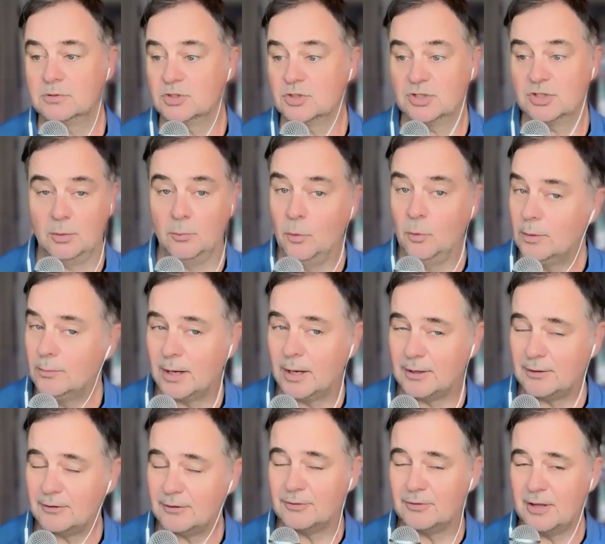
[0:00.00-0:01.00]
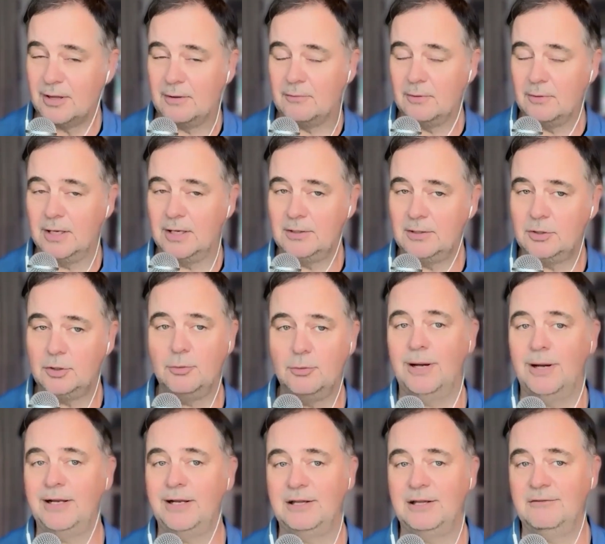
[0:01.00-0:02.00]
Someone might learn that way. You
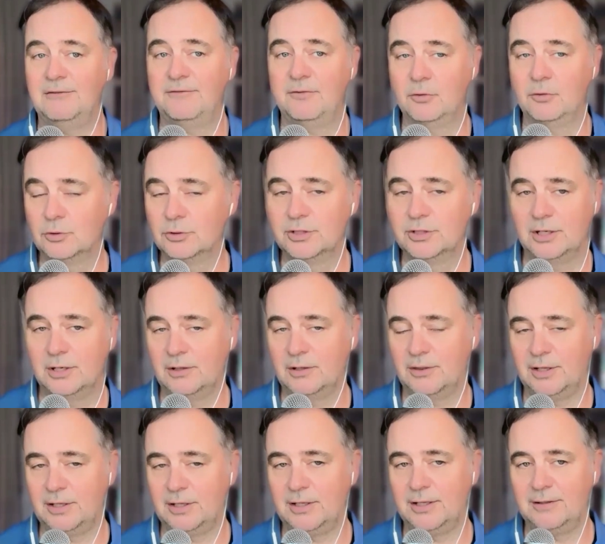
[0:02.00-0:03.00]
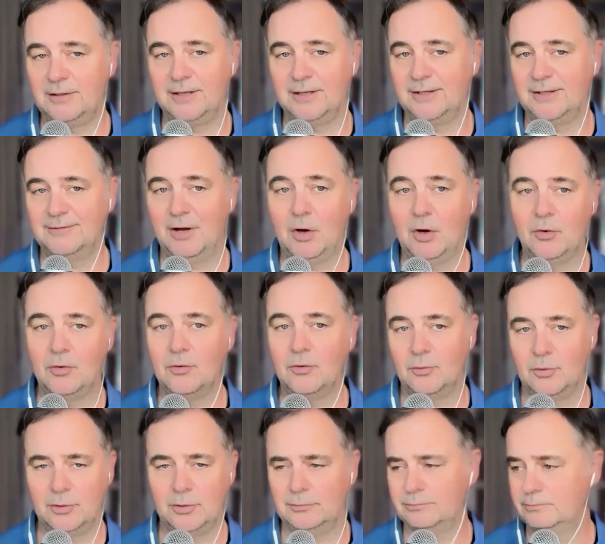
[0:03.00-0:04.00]
might get fooled into thinking that, oh,
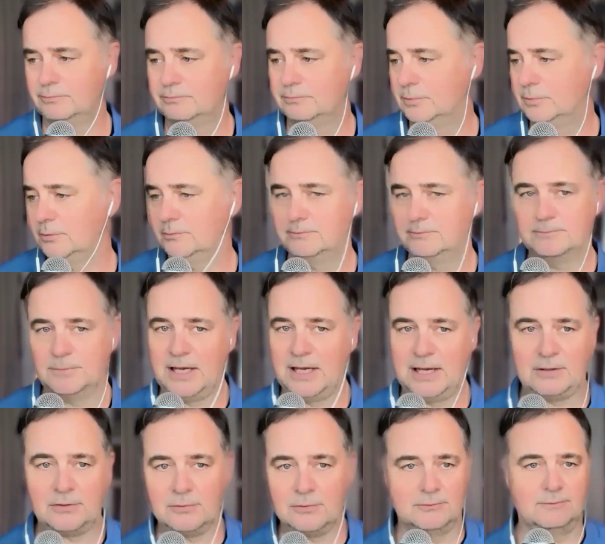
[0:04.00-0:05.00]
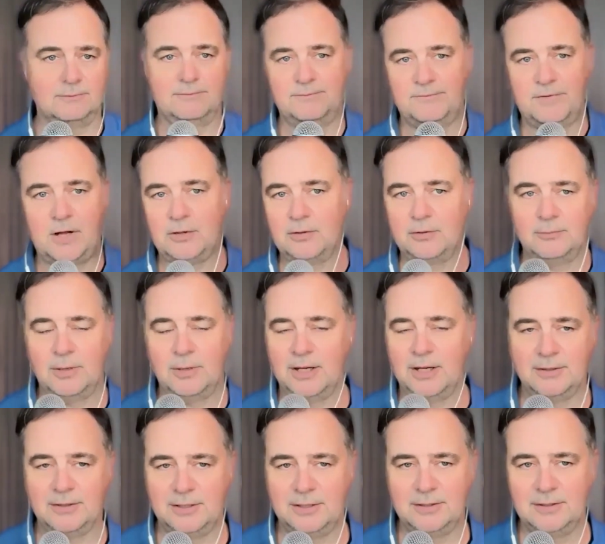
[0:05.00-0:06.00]
well, Kathryn followed my
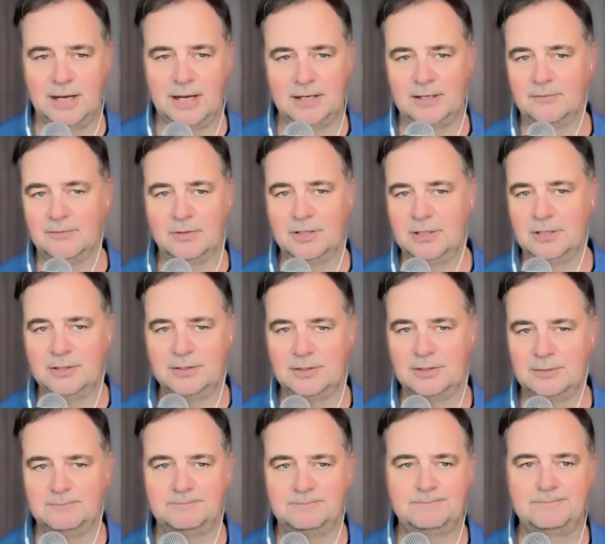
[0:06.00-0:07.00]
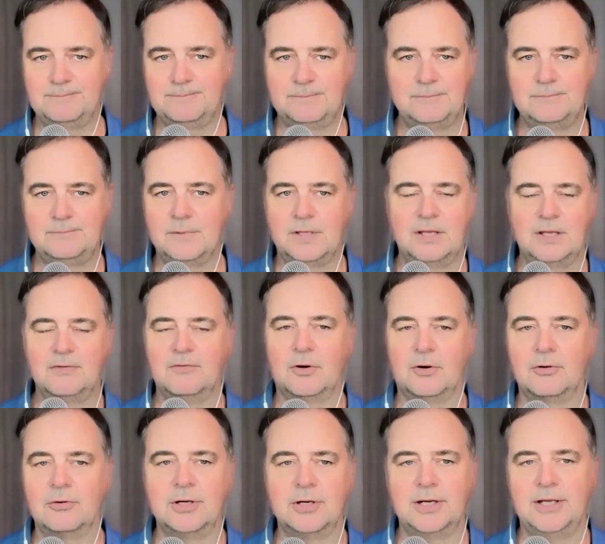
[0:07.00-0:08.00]
lead. I never needed to give
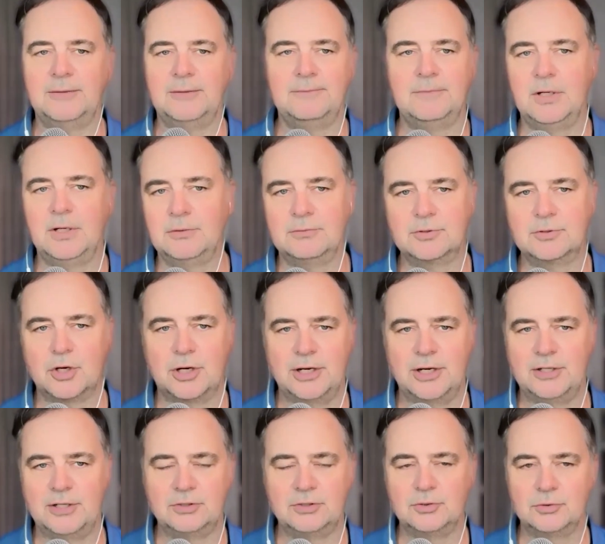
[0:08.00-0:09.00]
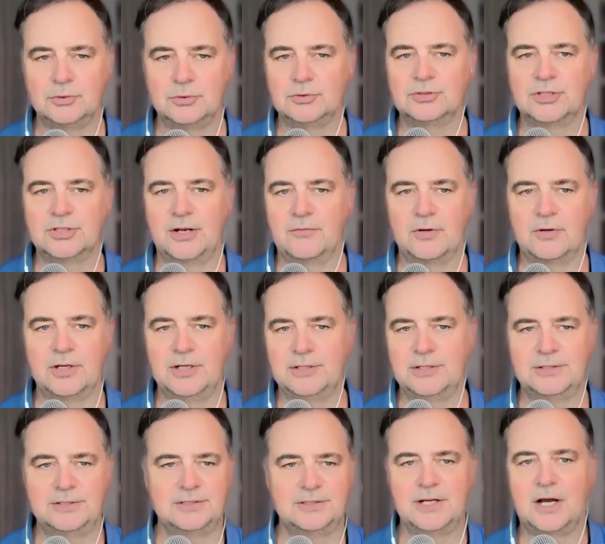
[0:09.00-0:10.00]
her any, training tools. I never
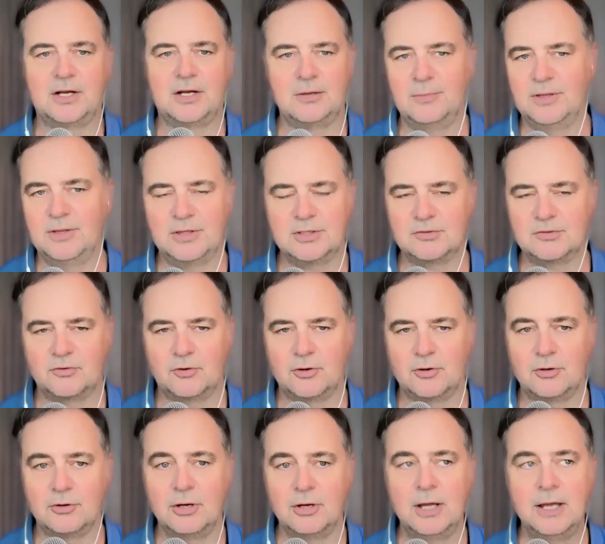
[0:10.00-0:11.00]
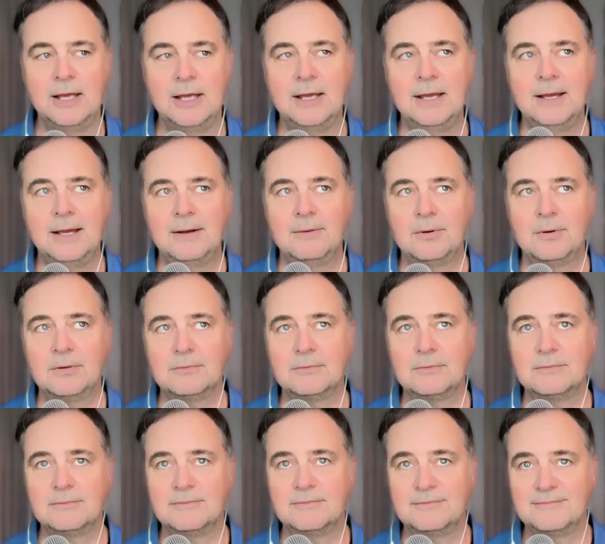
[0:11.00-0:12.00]
needed to document this for her.
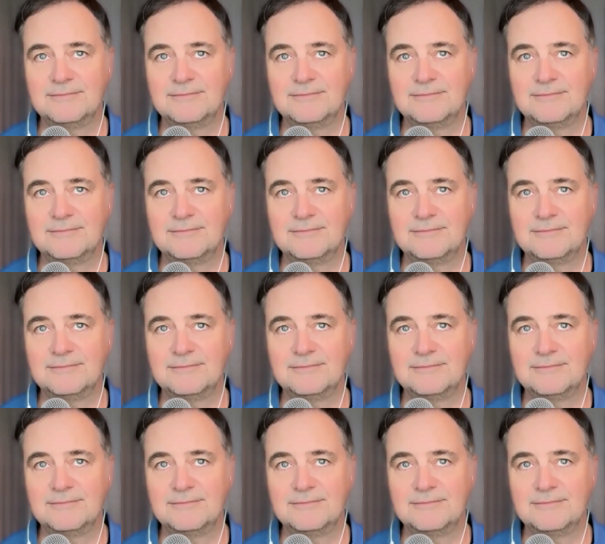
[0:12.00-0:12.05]
Well,